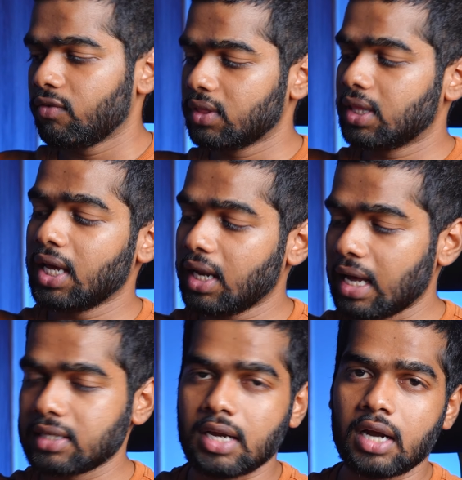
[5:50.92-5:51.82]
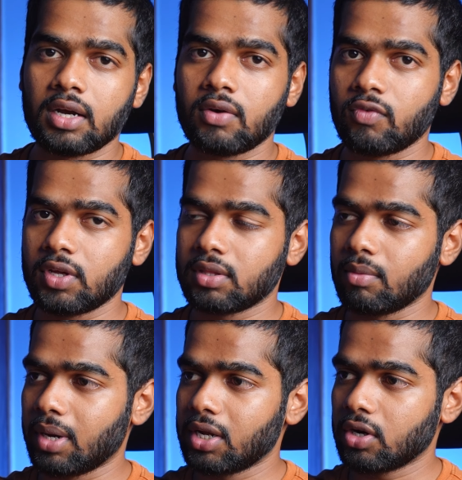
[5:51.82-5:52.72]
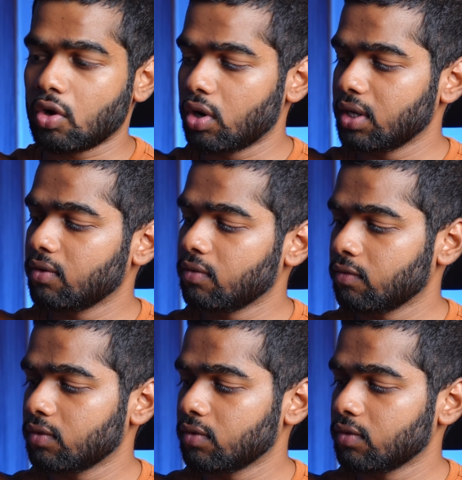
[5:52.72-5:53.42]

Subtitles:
There I started with by recording